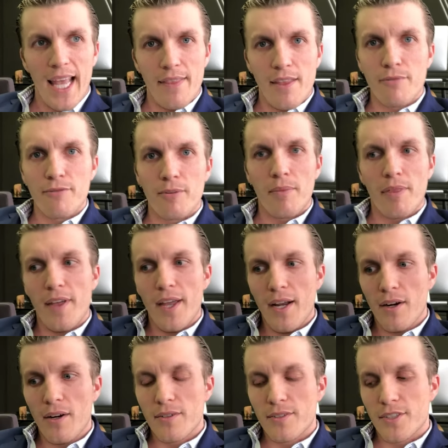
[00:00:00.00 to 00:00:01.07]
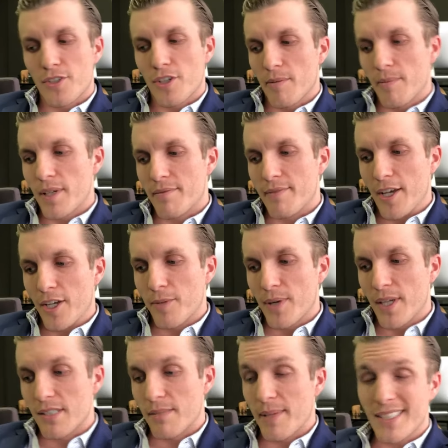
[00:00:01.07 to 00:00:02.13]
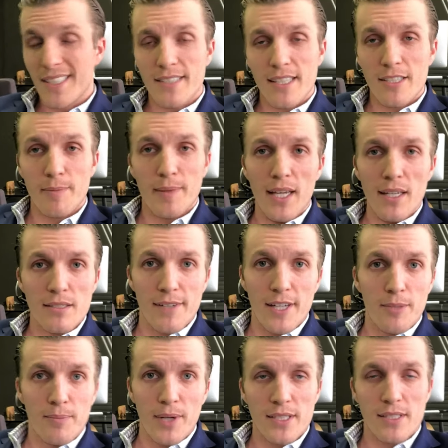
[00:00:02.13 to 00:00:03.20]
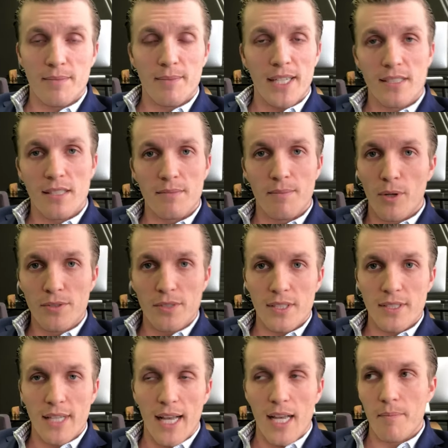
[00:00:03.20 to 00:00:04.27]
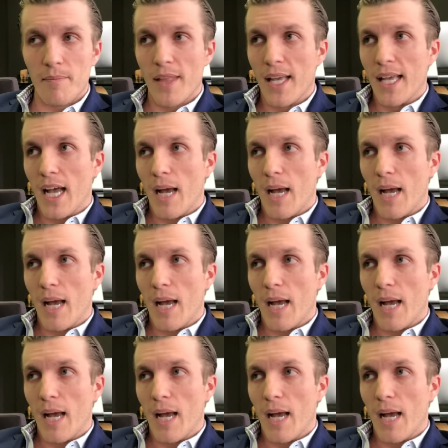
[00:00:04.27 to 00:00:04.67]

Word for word: And then from there, determine if value pricing makes sense. And to be honest, value pricing makes sense most of the time.